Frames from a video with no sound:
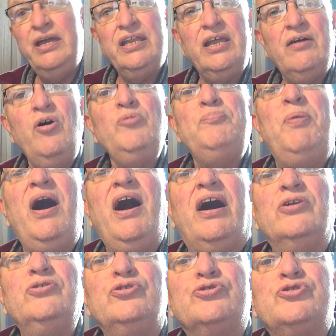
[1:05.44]
Now, Old
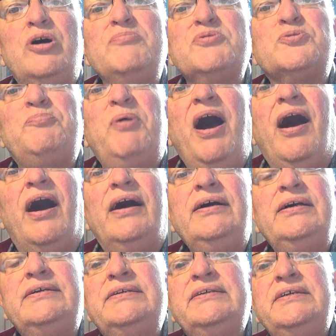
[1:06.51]
Parr, or Thomas Parr,
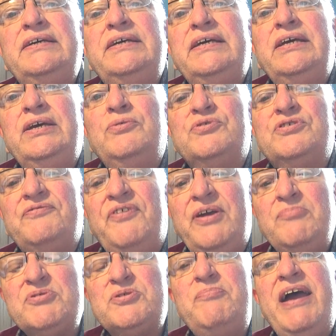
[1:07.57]
was a
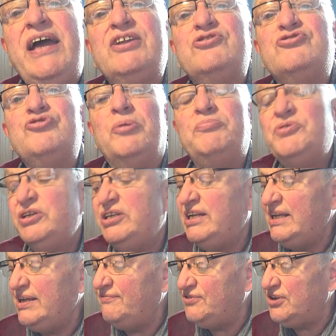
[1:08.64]
famous man in Shropshire, and
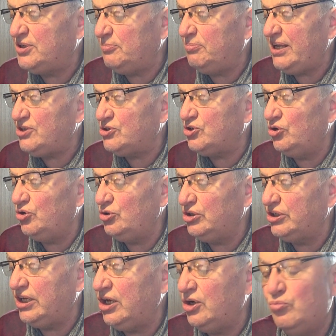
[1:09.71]
he lived at a place
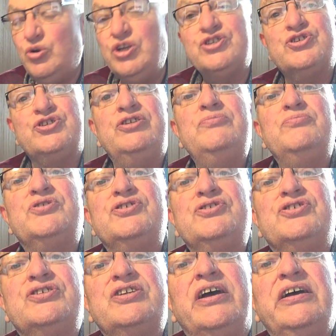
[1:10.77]
called Wollaston, which
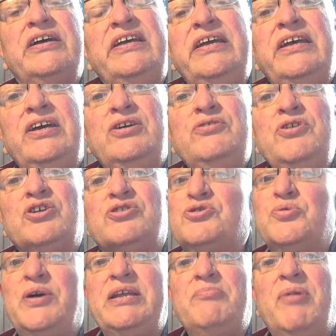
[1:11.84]
is not
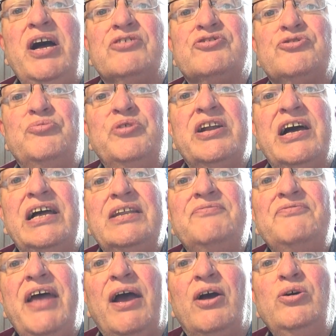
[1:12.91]
20 miles from where I
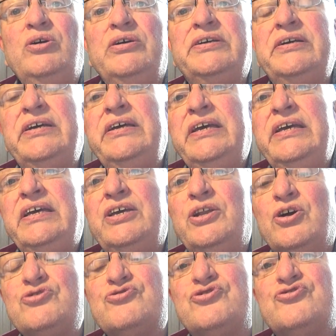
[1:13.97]
live now, in
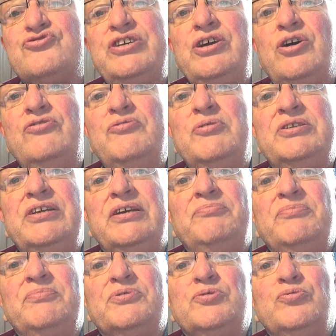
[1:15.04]
Oswestry, over
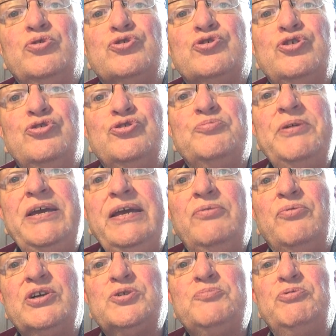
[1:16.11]
towards Shrewsbury,
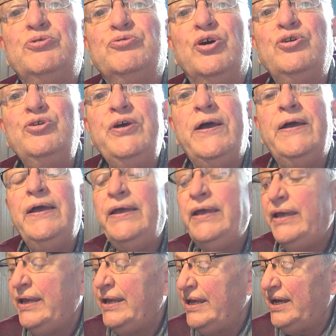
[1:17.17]
Welshpool Road.
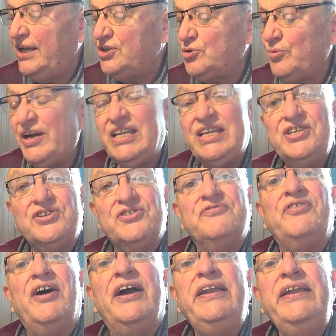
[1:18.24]
And it's quite easy to
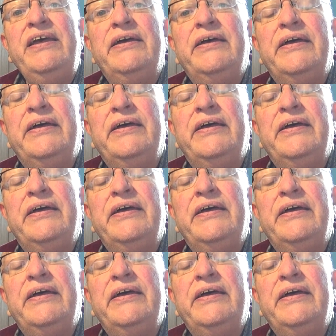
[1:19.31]
find.